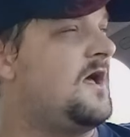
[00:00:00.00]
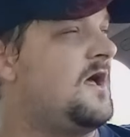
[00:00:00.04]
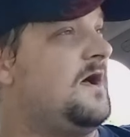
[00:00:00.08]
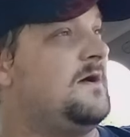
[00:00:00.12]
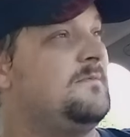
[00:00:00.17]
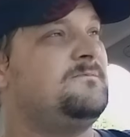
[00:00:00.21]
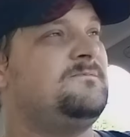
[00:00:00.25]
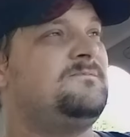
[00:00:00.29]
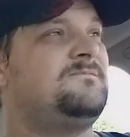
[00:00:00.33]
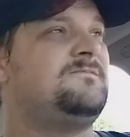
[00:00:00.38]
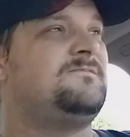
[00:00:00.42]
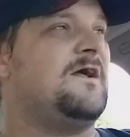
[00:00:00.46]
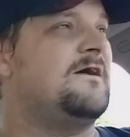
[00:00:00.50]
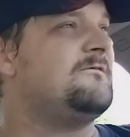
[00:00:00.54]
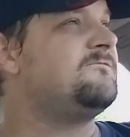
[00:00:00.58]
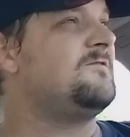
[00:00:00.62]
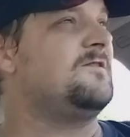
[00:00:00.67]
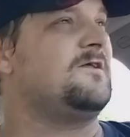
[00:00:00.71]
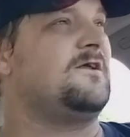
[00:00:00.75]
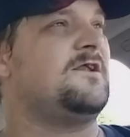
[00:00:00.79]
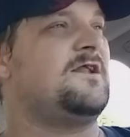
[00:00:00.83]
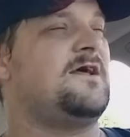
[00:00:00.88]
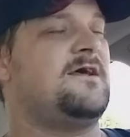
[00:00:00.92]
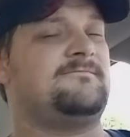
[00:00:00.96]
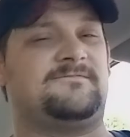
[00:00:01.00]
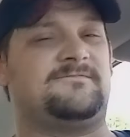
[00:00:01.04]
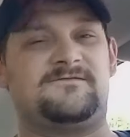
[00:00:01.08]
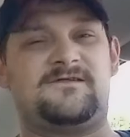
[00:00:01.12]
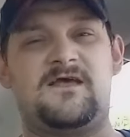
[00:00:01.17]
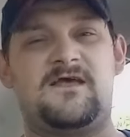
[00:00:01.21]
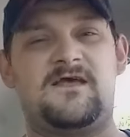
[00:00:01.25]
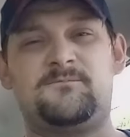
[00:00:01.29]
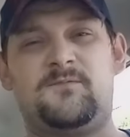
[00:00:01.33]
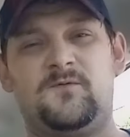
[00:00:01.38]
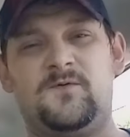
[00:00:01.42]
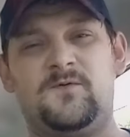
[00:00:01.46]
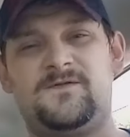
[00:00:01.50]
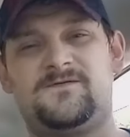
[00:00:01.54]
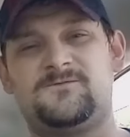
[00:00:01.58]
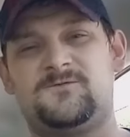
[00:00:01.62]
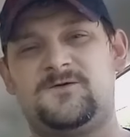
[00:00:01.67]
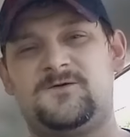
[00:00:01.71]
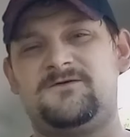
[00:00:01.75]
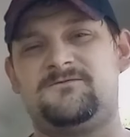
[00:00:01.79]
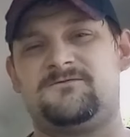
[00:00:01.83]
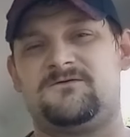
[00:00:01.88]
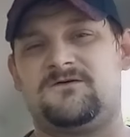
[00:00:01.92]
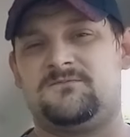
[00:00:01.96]
I'm definitely going to have to take points
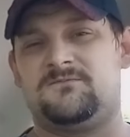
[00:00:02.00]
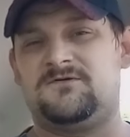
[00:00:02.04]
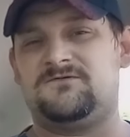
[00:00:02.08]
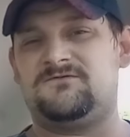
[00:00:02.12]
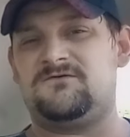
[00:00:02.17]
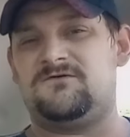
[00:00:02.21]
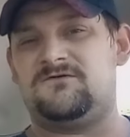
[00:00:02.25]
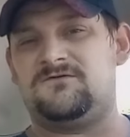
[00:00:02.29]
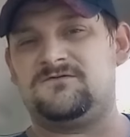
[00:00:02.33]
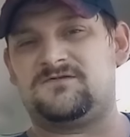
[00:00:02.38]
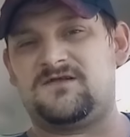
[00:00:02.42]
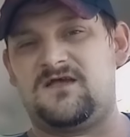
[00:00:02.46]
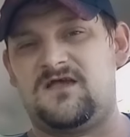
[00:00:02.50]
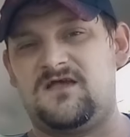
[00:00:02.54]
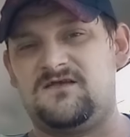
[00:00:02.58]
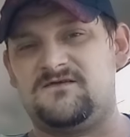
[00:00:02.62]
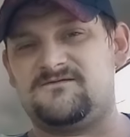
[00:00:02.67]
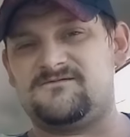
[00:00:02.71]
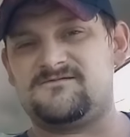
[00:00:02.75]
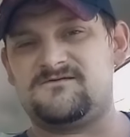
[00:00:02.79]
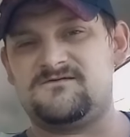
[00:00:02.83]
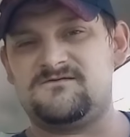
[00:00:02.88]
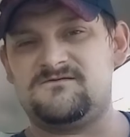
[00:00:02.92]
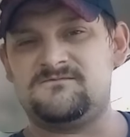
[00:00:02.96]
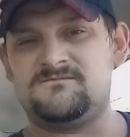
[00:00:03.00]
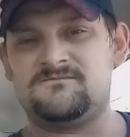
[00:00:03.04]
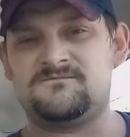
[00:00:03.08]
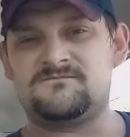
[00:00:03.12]
away from it on taste.